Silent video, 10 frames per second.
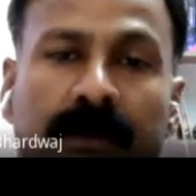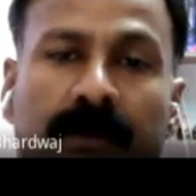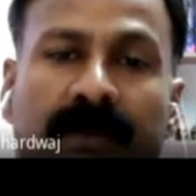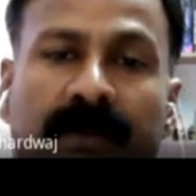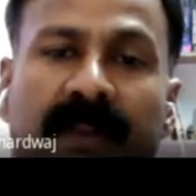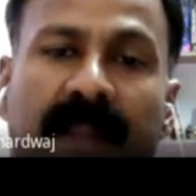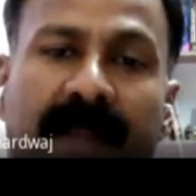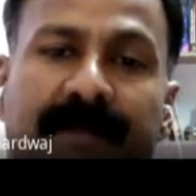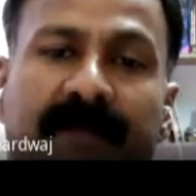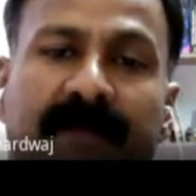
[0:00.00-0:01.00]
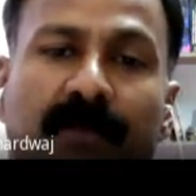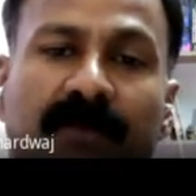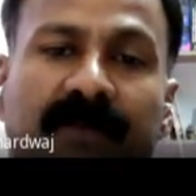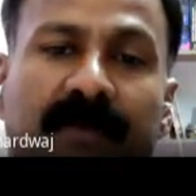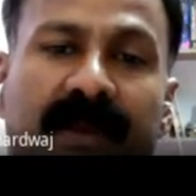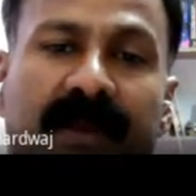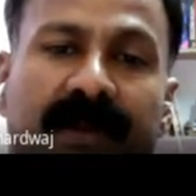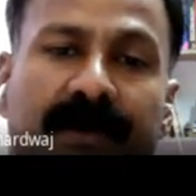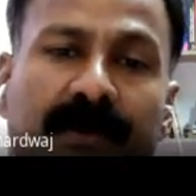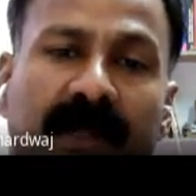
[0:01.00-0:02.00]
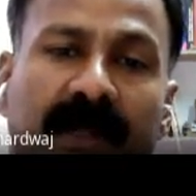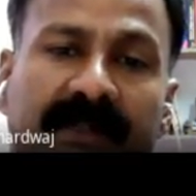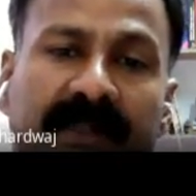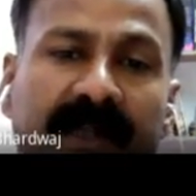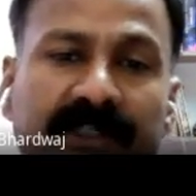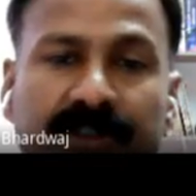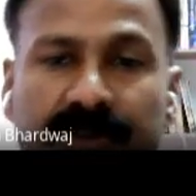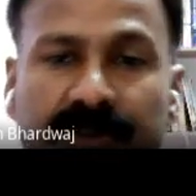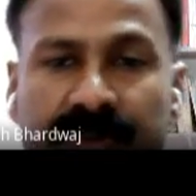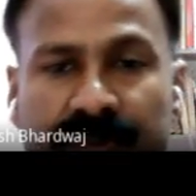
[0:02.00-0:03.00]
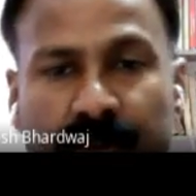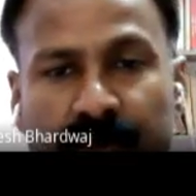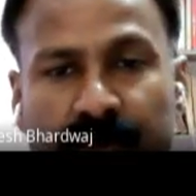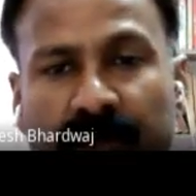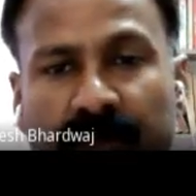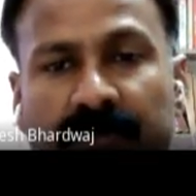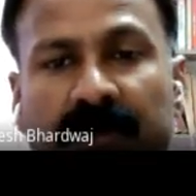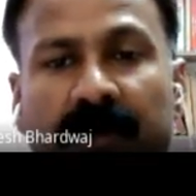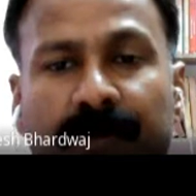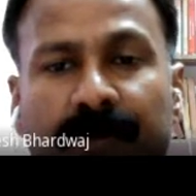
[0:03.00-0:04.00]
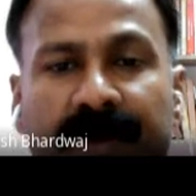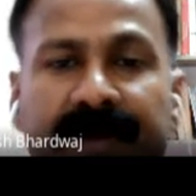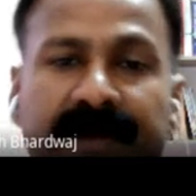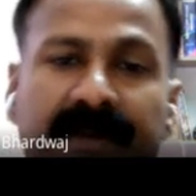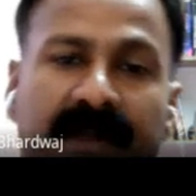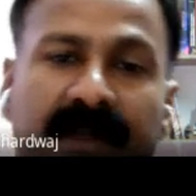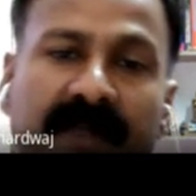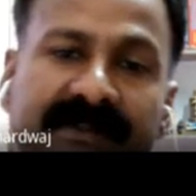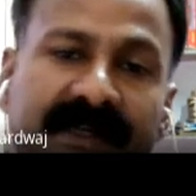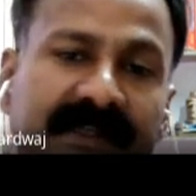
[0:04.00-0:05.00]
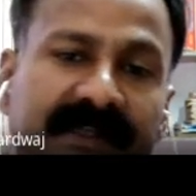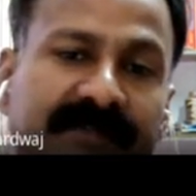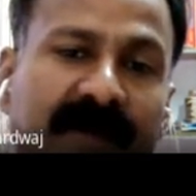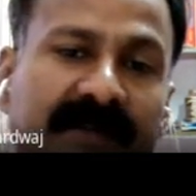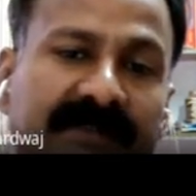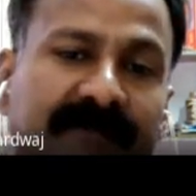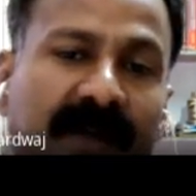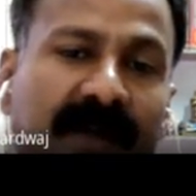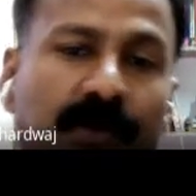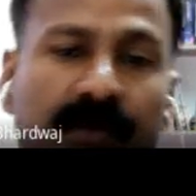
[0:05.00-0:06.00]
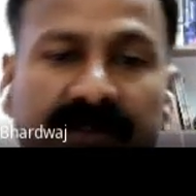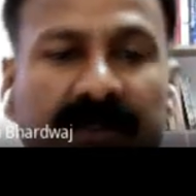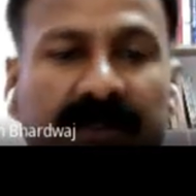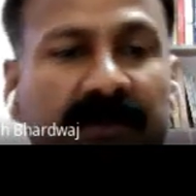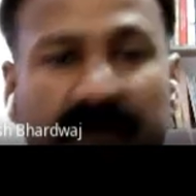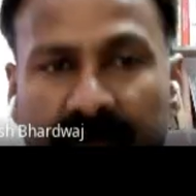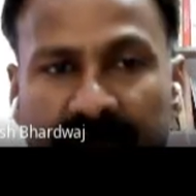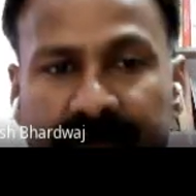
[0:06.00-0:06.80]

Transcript: When the light beam moves from air into glass, the light slows down upon entering the glass and its path is bent towards the normal.